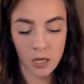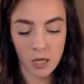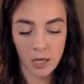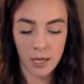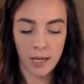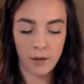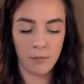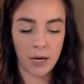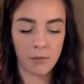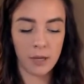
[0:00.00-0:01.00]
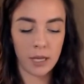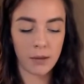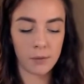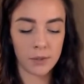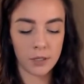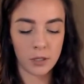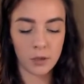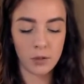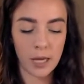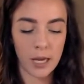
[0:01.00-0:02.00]
And by being able to
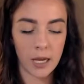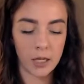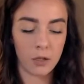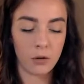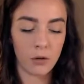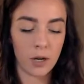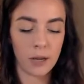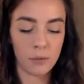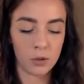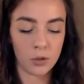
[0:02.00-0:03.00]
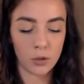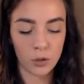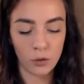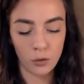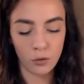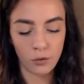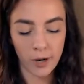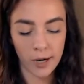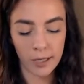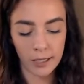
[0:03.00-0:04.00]
do that, you're able to
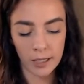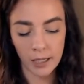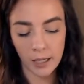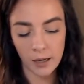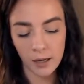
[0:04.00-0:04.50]
finally